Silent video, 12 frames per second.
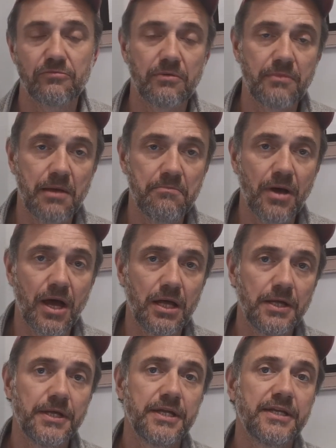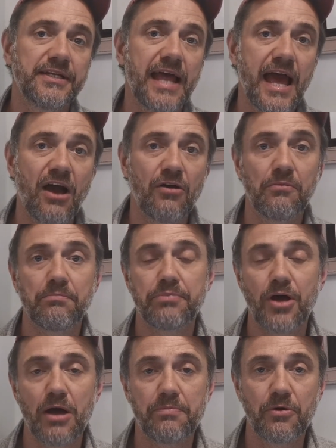Remember, now
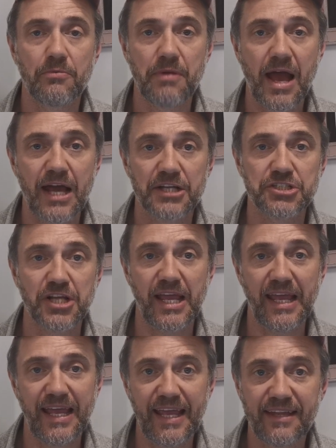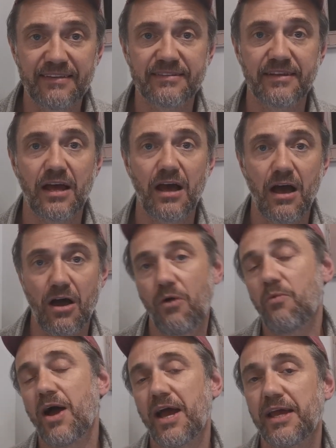Purple Mash is
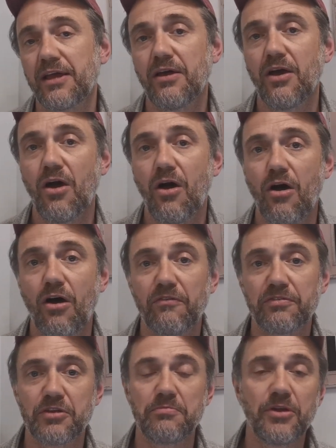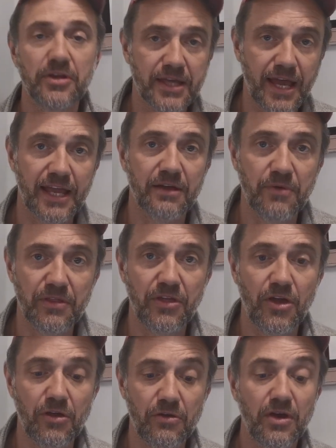our way of communicating with
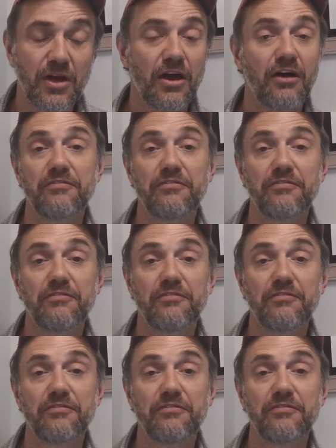you,